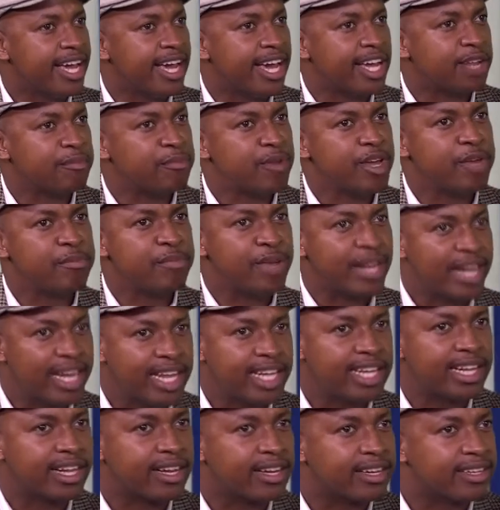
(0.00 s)
It may be
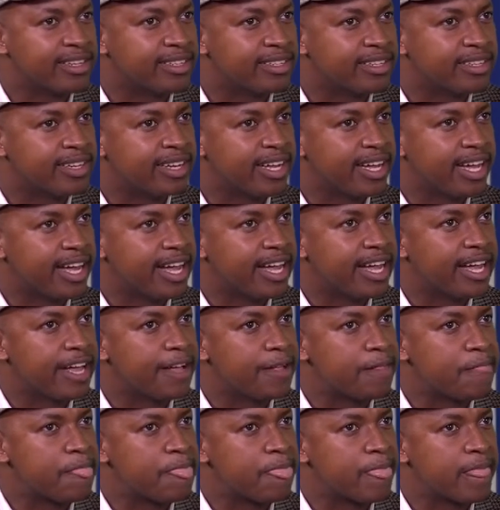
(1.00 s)
little.
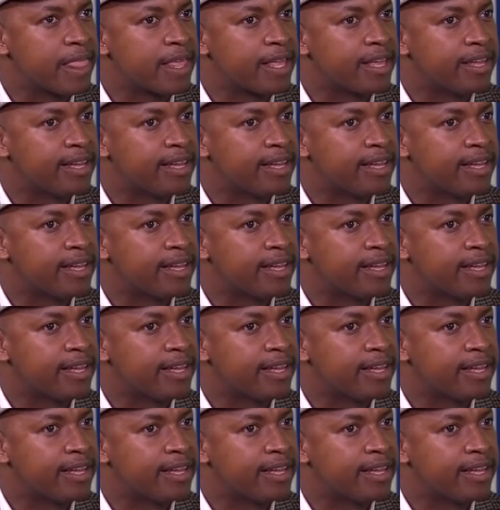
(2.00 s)
and. Um,